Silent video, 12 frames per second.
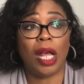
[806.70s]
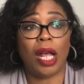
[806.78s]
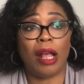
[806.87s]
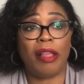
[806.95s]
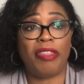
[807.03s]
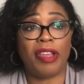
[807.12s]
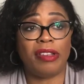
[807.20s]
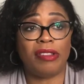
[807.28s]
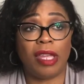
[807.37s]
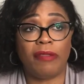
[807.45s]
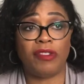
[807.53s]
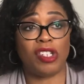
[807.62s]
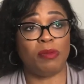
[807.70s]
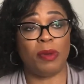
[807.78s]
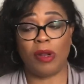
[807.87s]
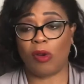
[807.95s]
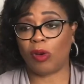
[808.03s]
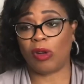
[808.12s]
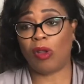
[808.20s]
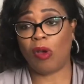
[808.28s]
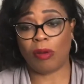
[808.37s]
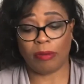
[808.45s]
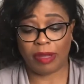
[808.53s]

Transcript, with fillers: Uh, they, they've just been going along.